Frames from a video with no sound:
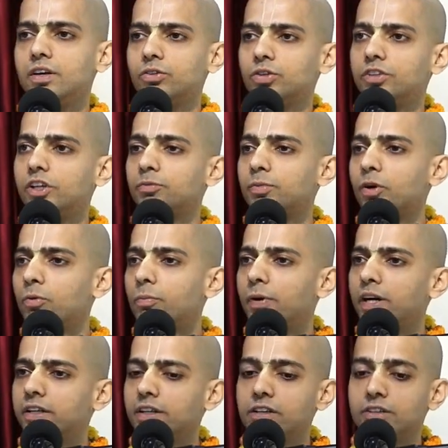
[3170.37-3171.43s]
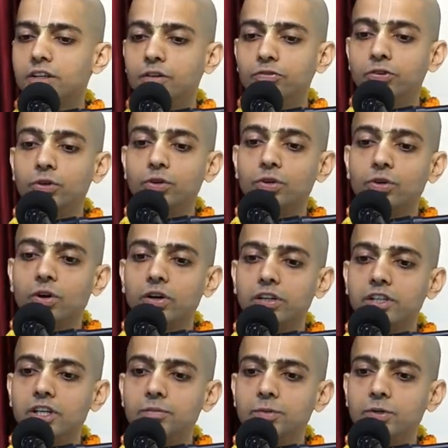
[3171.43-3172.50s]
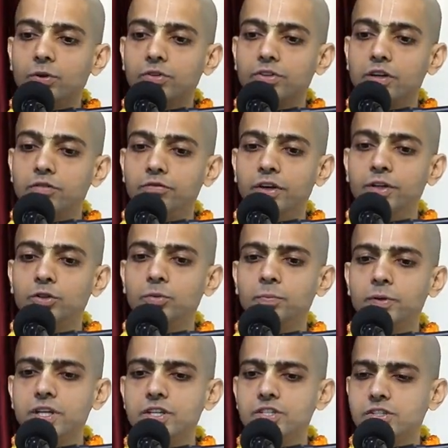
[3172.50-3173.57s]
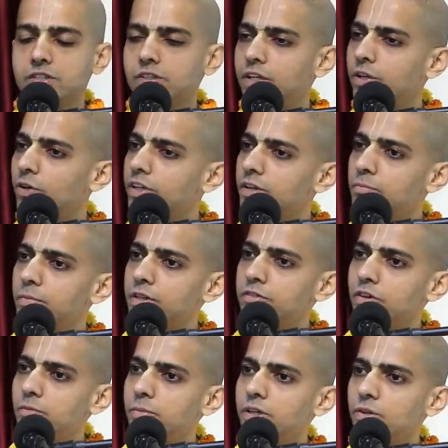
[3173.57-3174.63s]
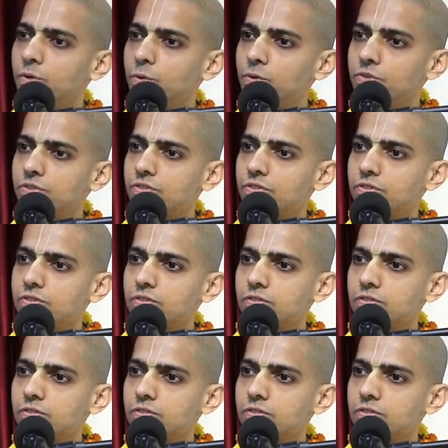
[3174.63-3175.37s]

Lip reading: So thus Prabhupada tells, if you do not keep yourself fit to preach, then your temples will be closed.